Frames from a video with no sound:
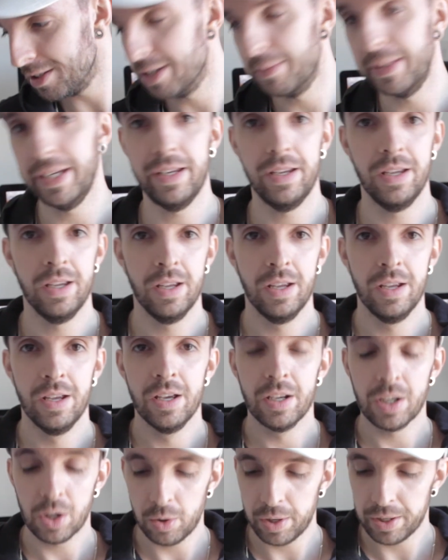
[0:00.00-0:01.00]
to be
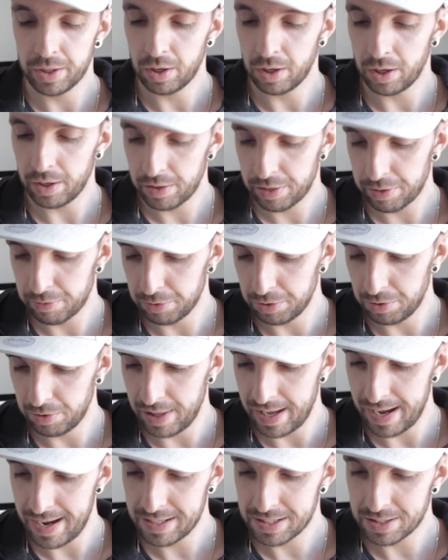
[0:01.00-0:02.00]
going through there.